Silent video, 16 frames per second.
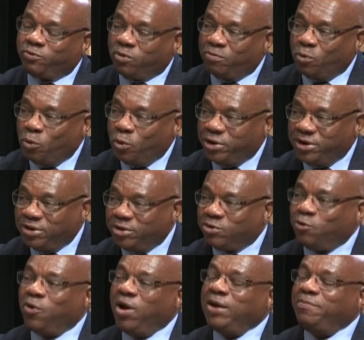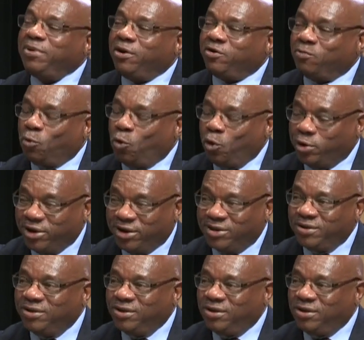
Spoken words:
were born in, their grandparents born in.